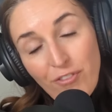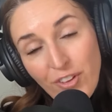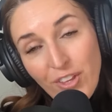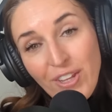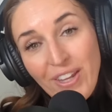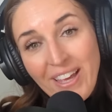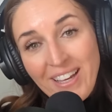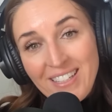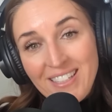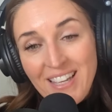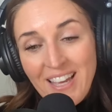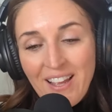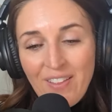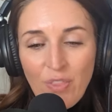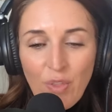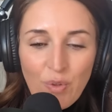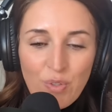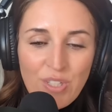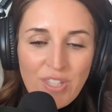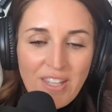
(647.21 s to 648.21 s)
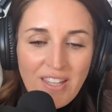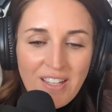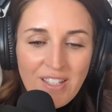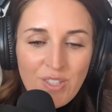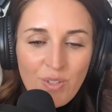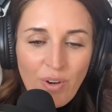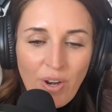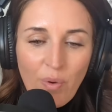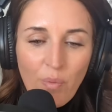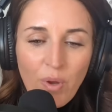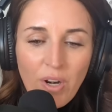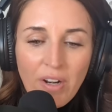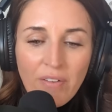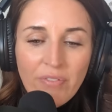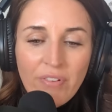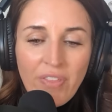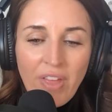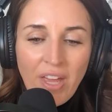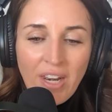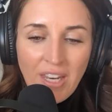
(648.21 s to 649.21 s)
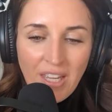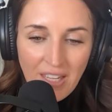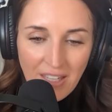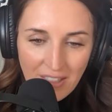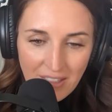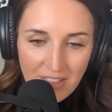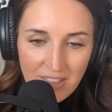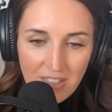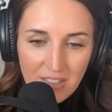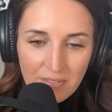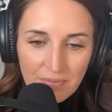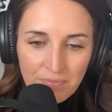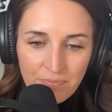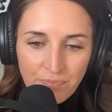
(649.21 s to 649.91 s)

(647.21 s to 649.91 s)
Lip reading: feel like saying those things, right? Whatever that is.